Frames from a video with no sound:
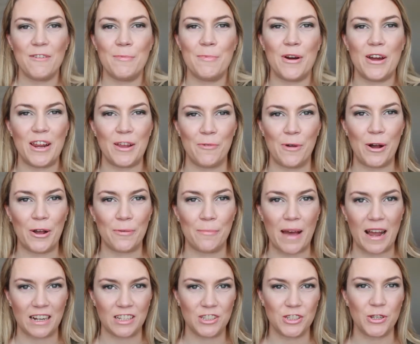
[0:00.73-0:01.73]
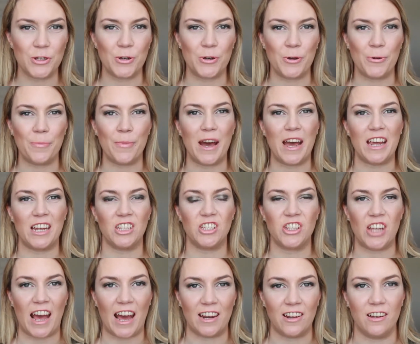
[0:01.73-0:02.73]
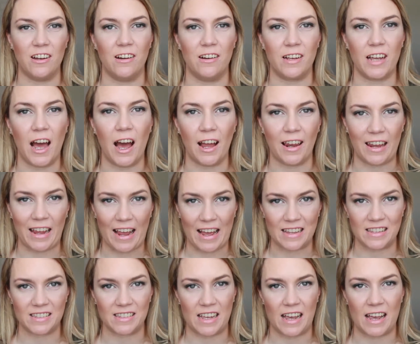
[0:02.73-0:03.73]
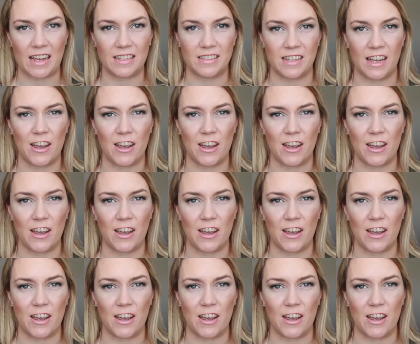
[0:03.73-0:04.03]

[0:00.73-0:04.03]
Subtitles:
everybody, welcome back to my channel, Color and Zest.